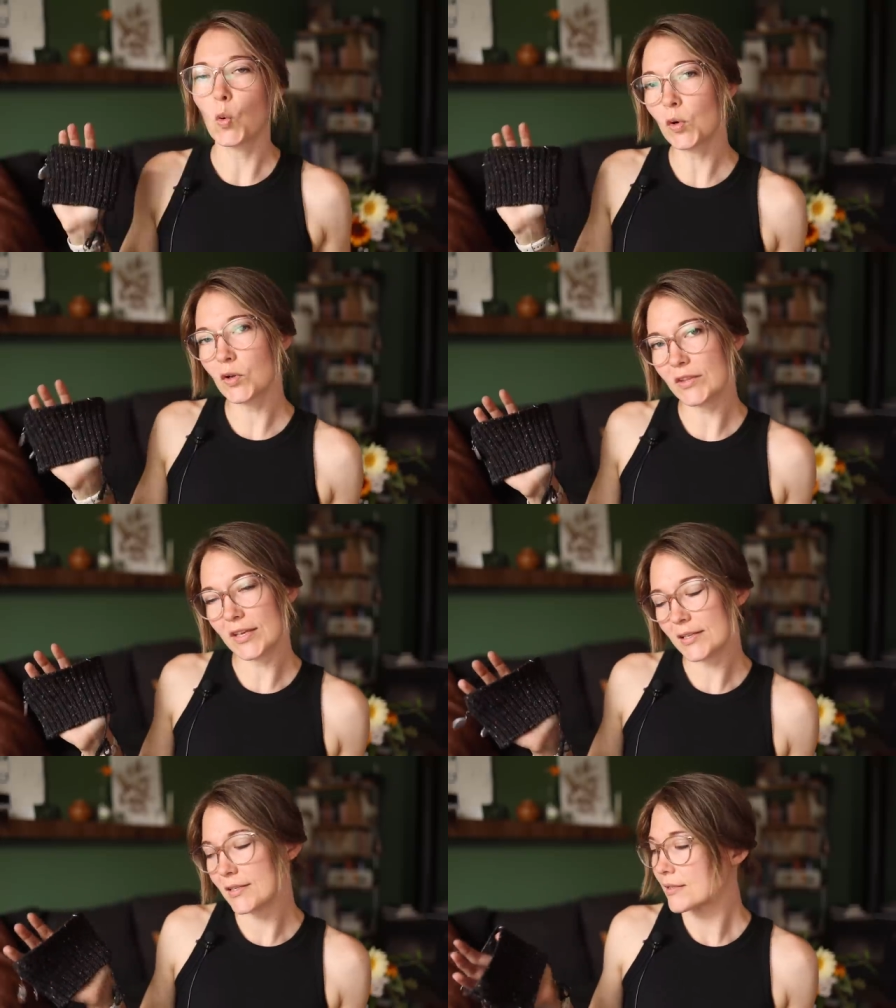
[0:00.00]
Ordered
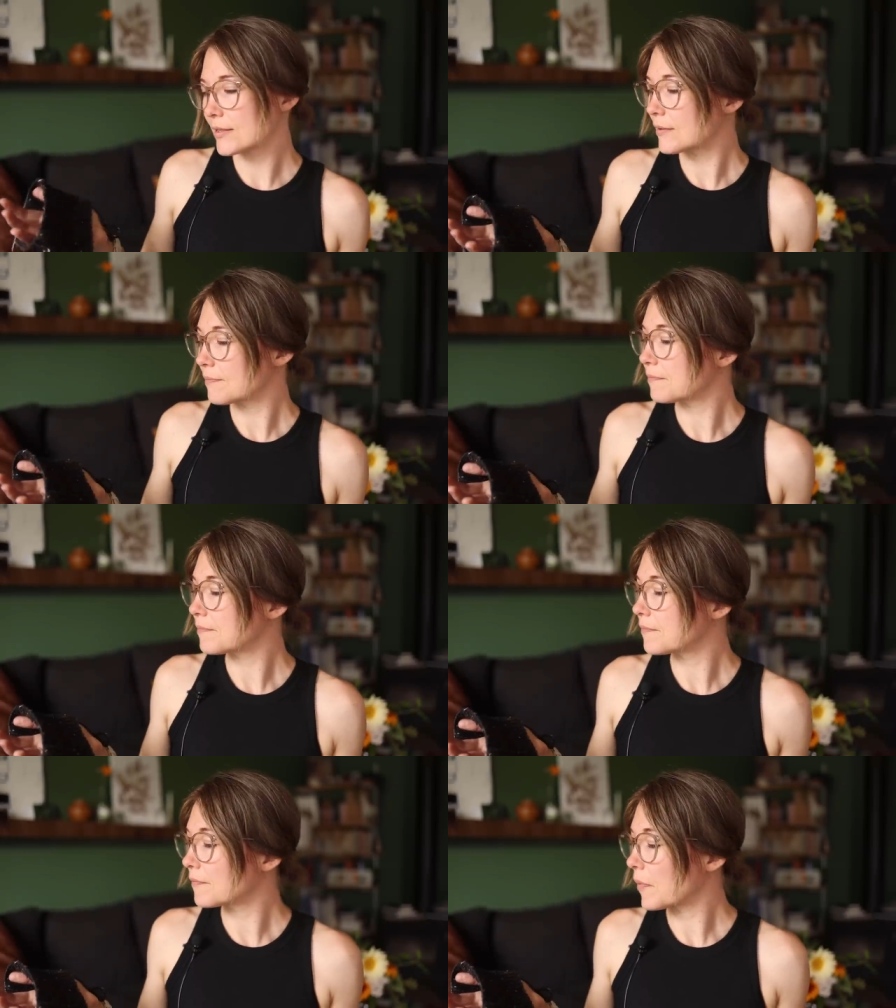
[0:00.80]
this
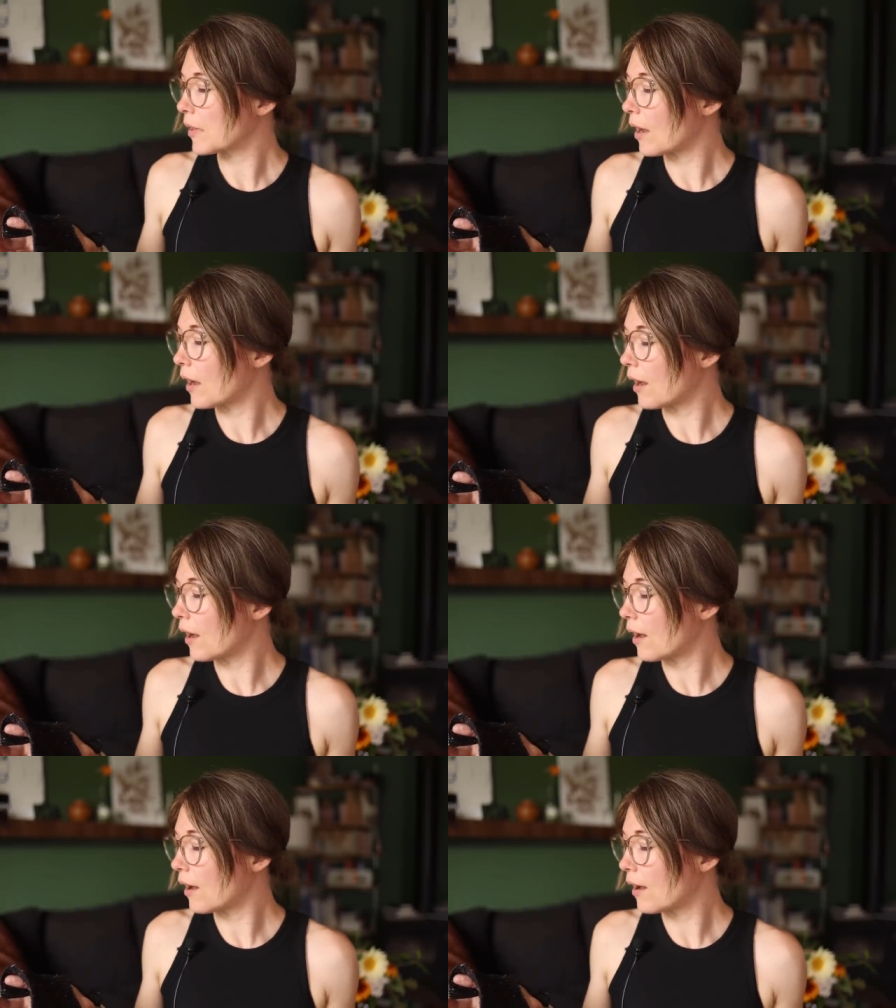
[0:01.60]

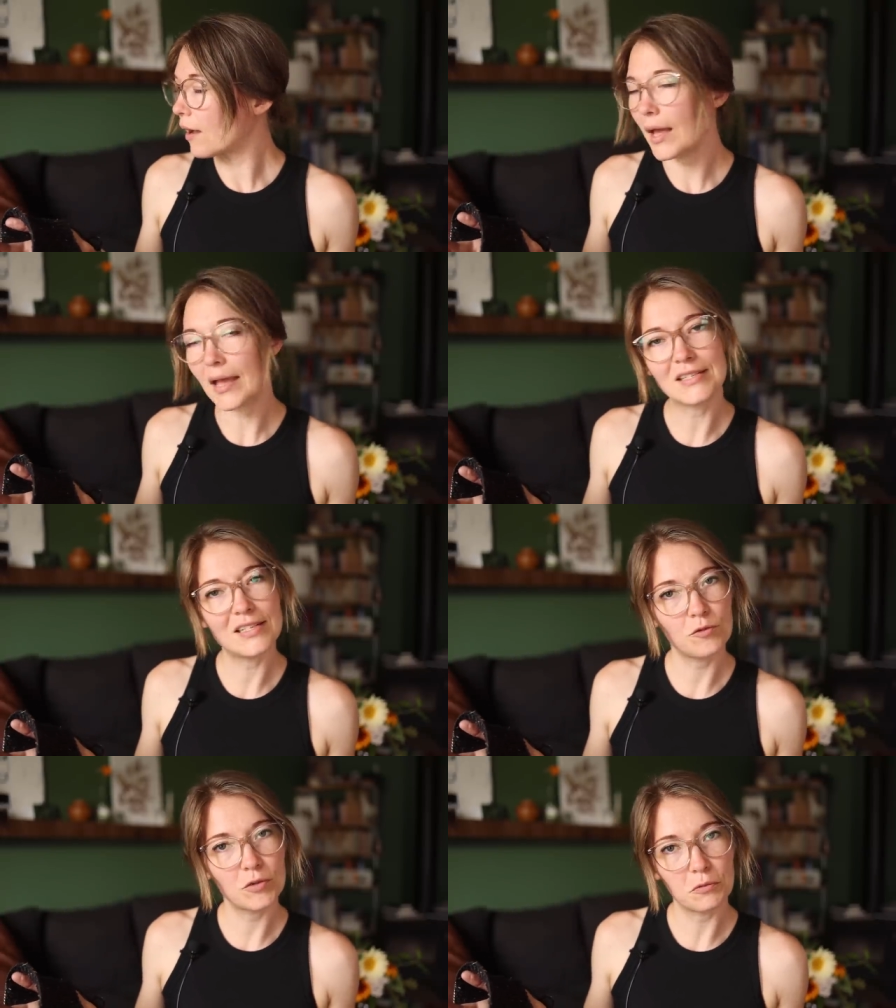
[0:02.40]
uh, and
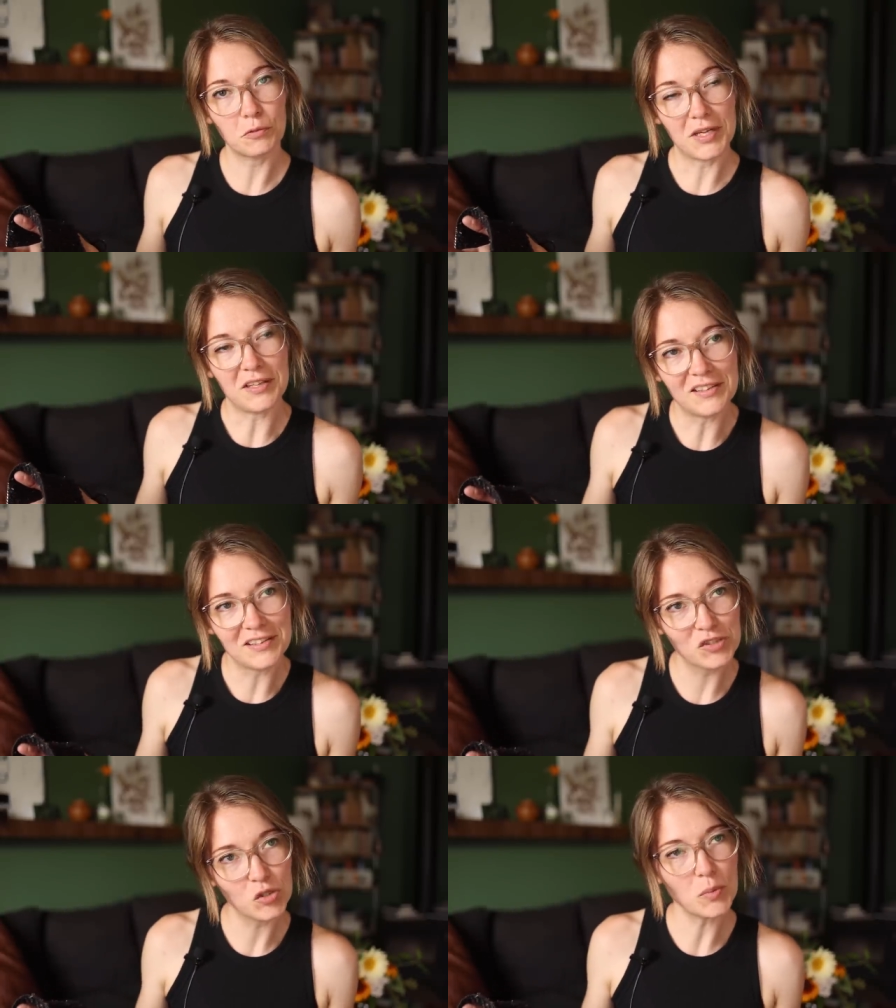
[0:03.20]
didn't really read the
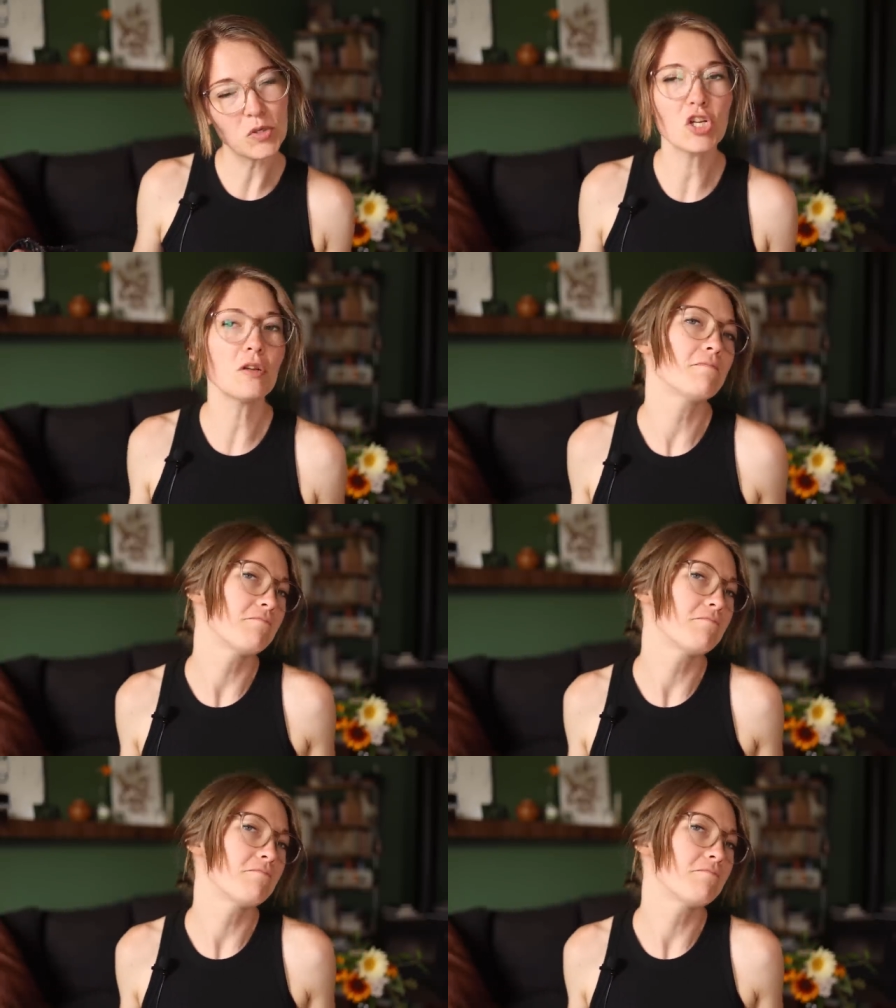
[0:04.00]
description